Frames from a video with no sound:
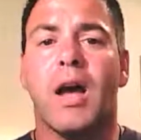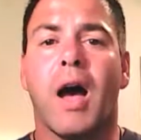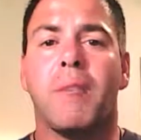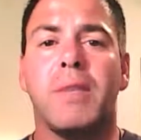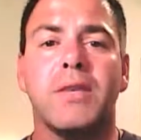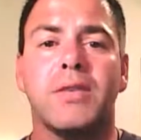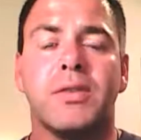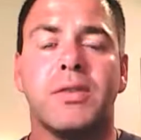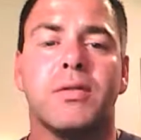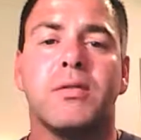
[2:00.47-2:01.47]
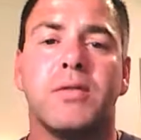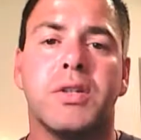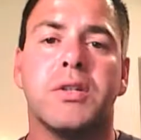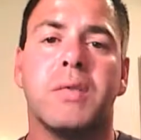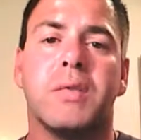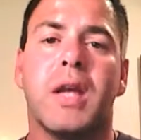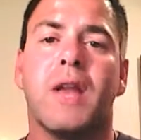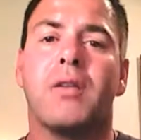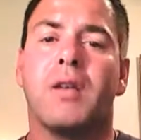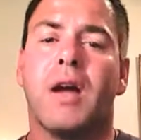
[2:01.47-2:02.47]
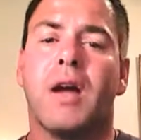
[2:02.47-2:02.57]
I pieced this system together, and